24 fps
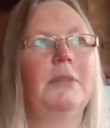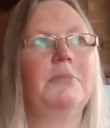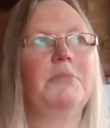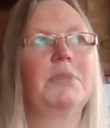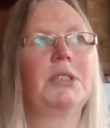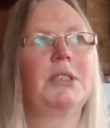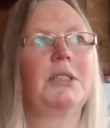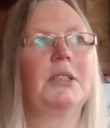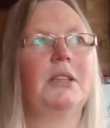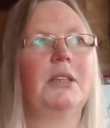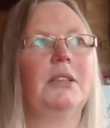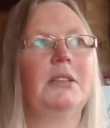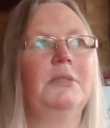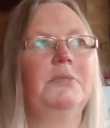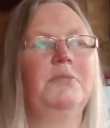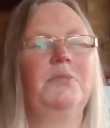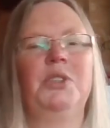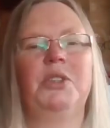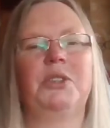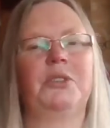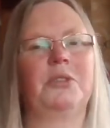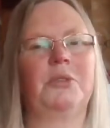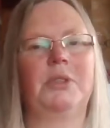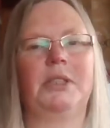So
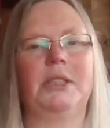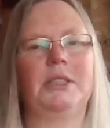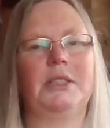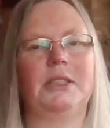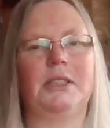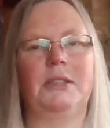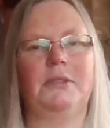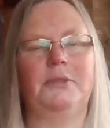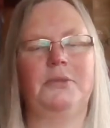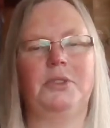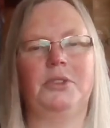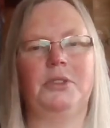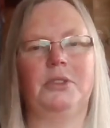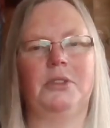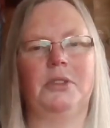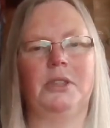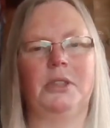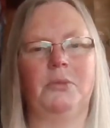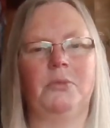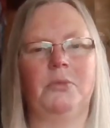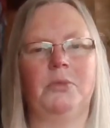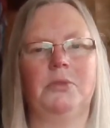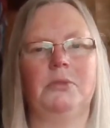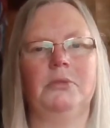not a great day for
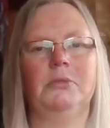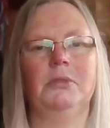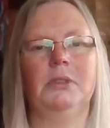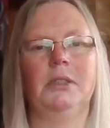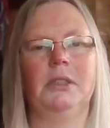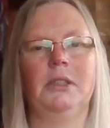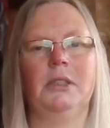drying wool.